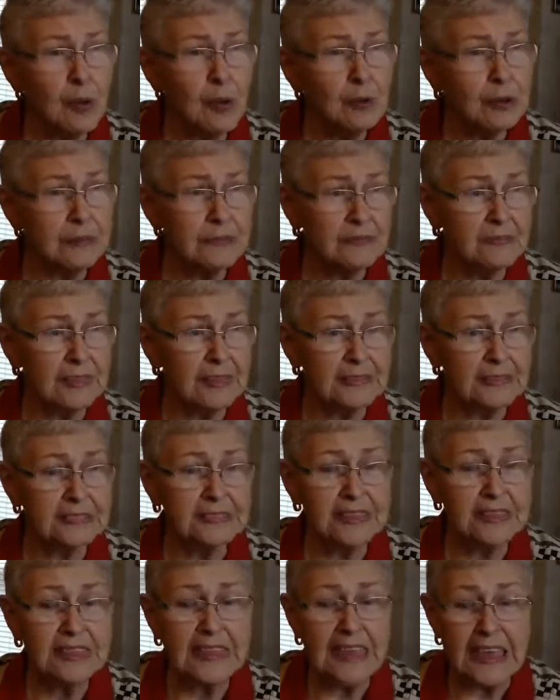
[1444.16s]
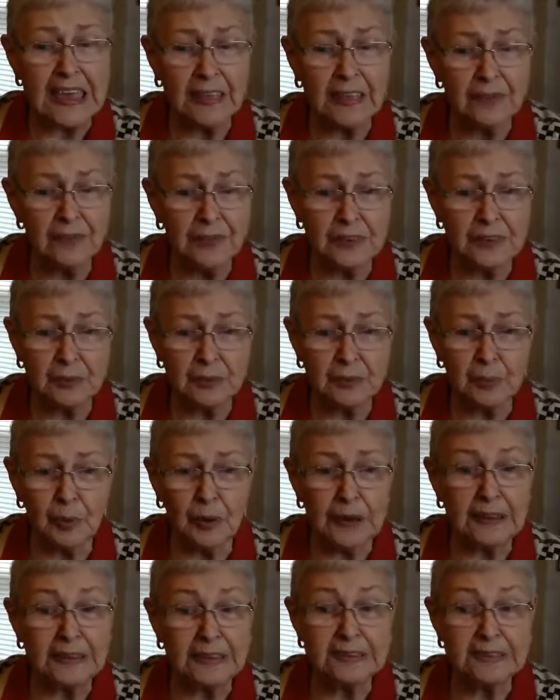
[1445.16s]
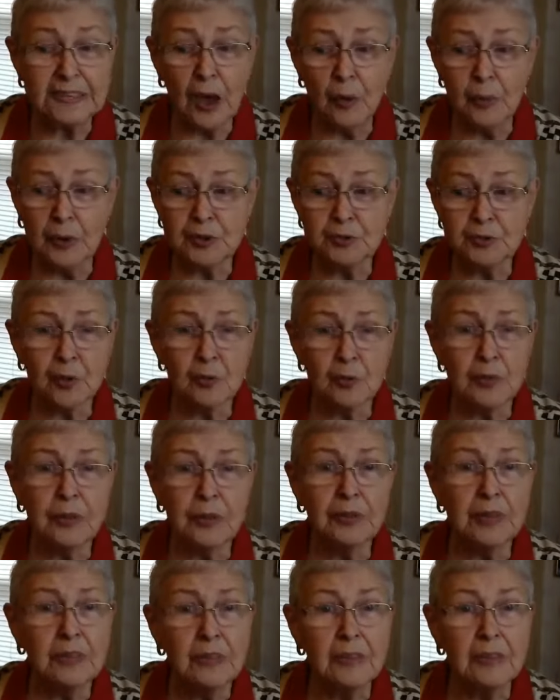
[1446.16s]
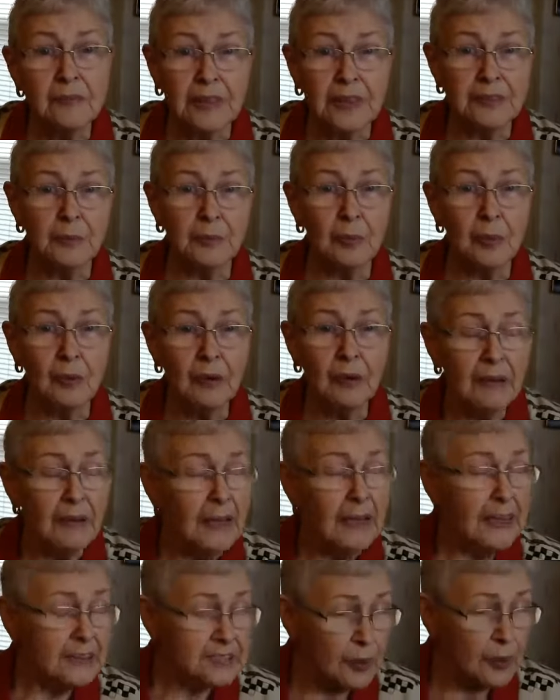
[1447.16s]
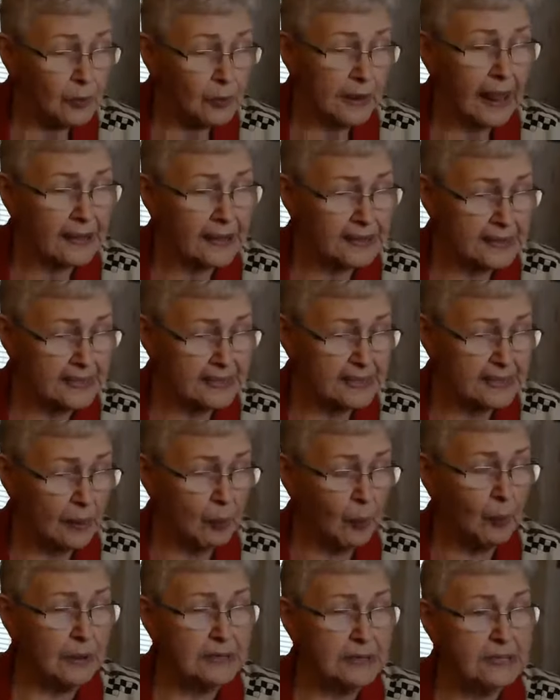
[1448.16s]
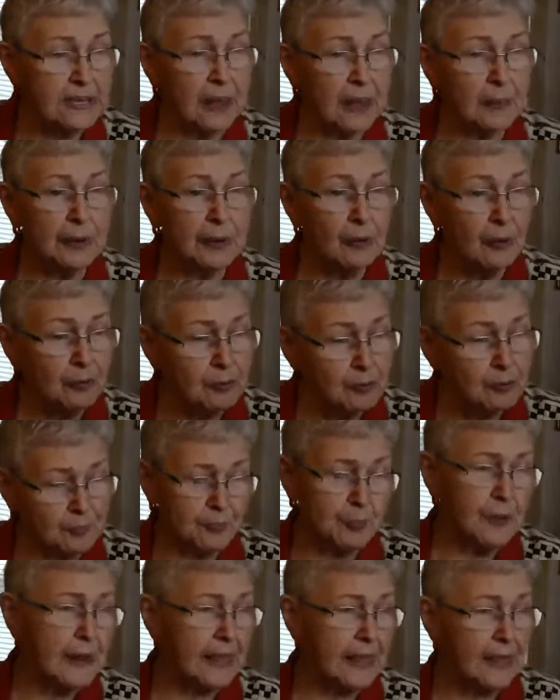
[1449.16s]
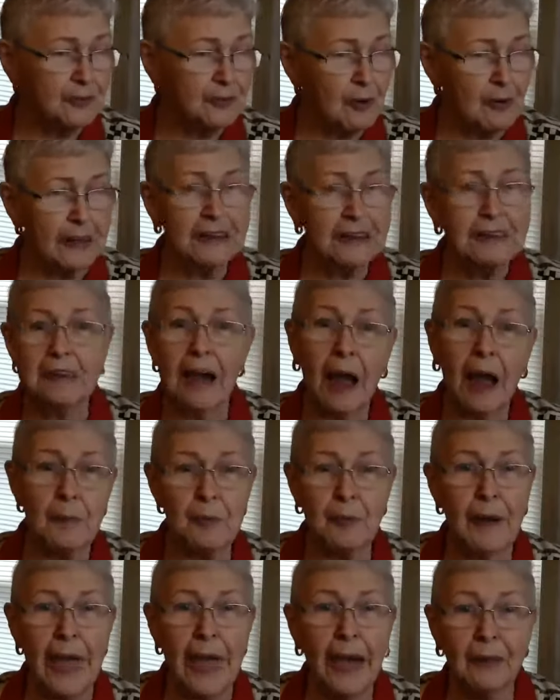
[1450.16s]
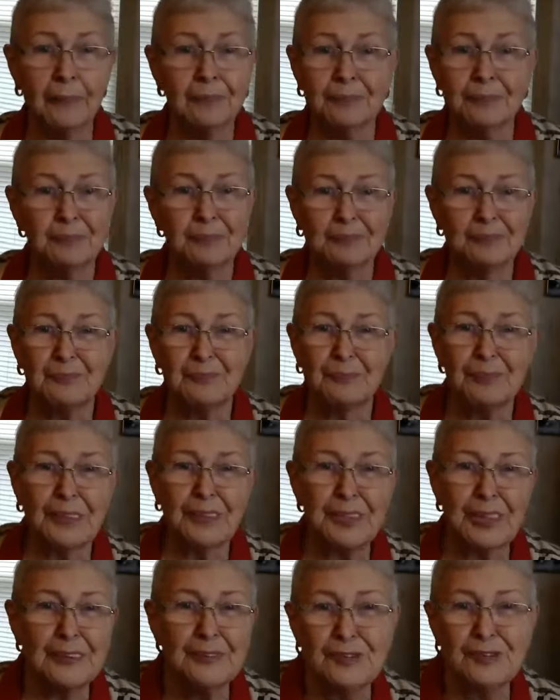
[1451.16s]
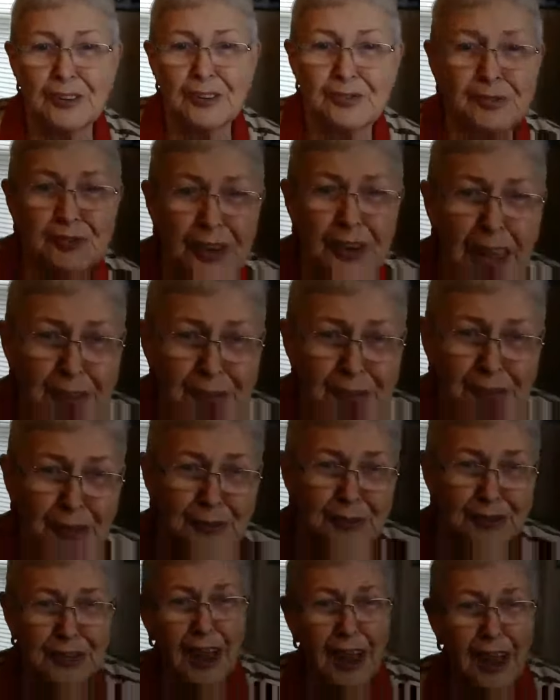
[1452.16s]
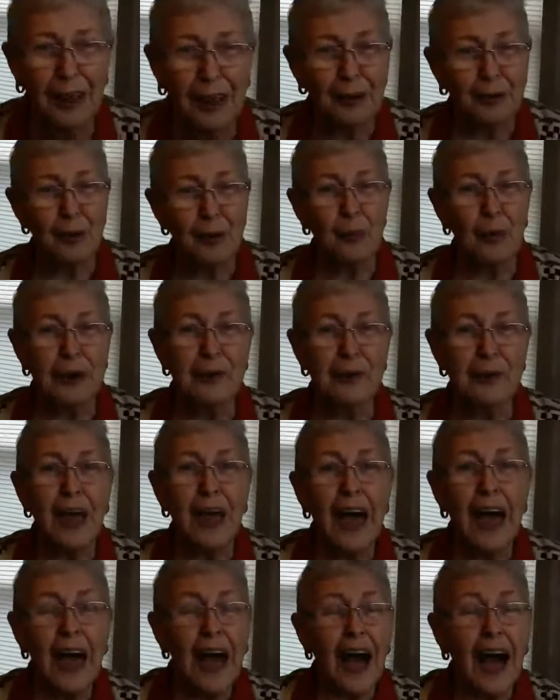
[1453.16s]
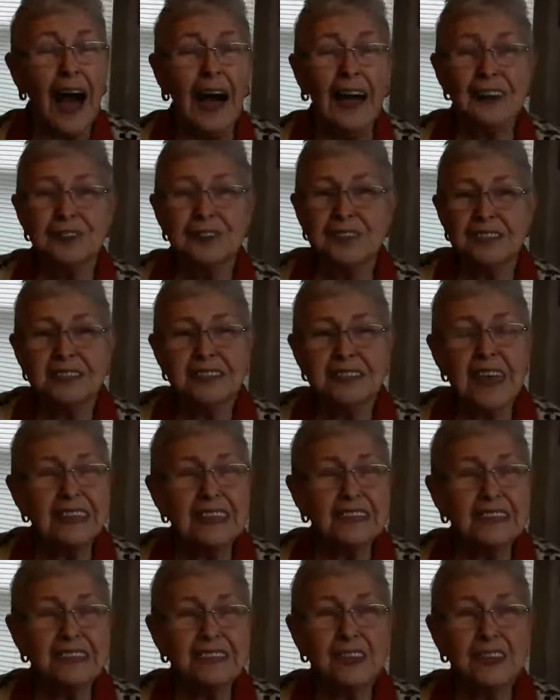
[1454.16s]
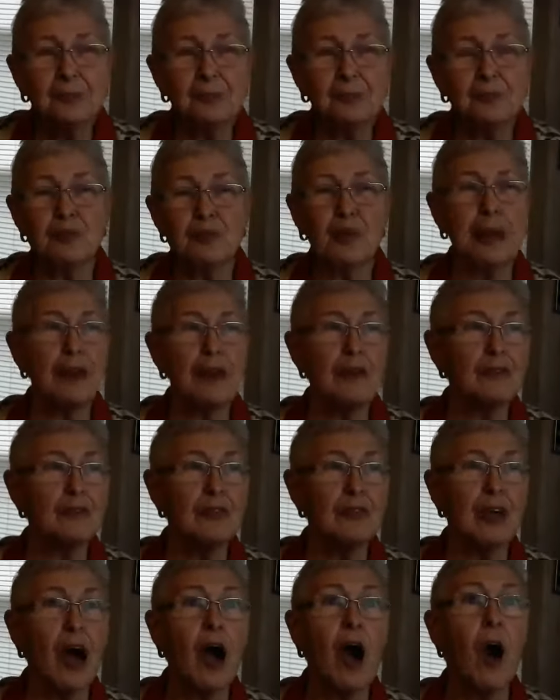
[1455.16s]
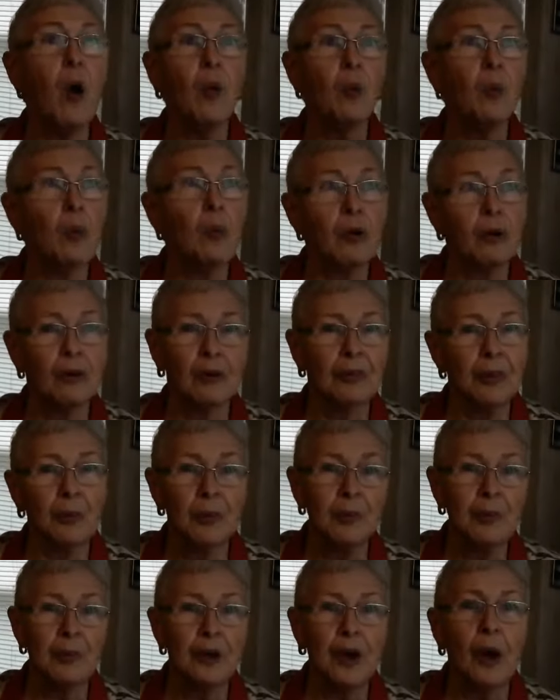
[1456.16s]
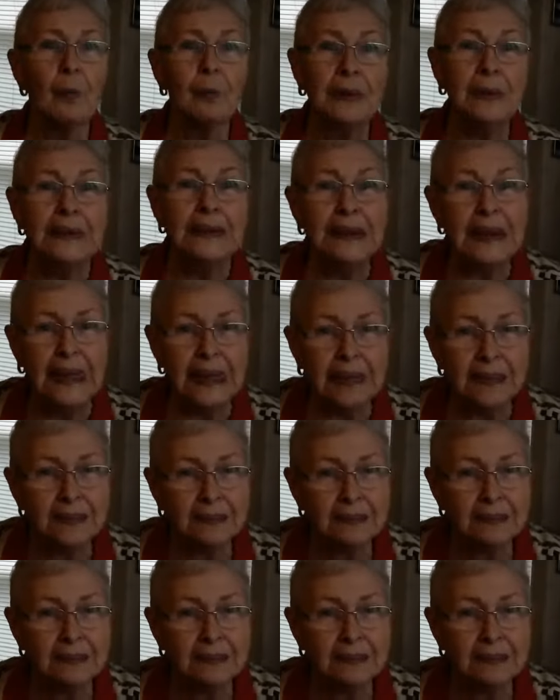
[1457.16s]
convinced that the invisible is so much more real than the visible. So when I see someone dumping or putting a dirty diaper out that they just changed their child or whatever, I just say this little prayer for the whole world that we would all be neat,